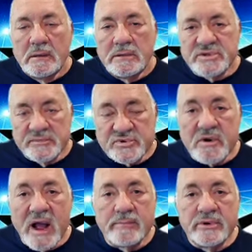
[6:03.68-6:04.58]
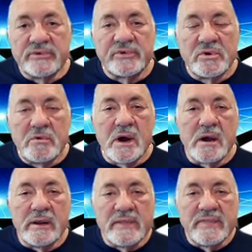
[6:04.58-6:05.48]
subscribers who
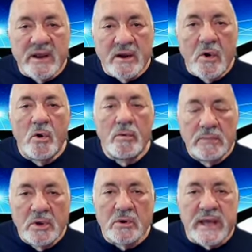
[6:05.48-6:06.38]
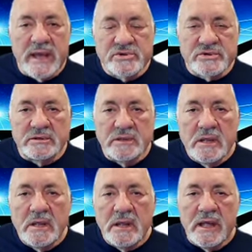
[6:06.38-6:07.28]
are in their home location,
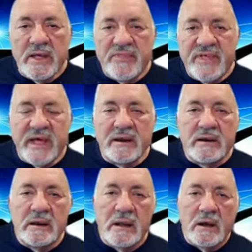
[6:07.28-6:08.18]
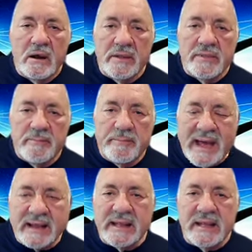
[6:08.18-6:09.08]
and then on the
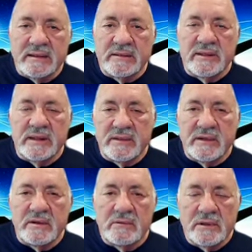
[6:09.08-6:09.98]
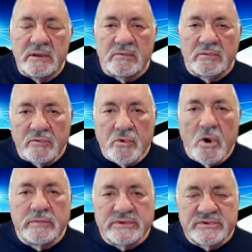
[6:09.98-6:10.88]
back end, then the
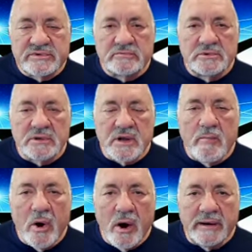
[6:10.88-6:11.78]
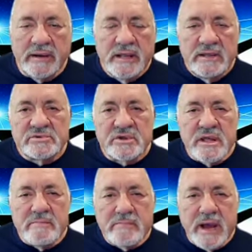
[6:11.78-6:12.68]
roamers will come on. So
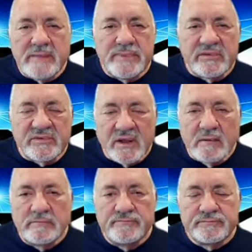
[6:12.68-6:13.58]
there might be some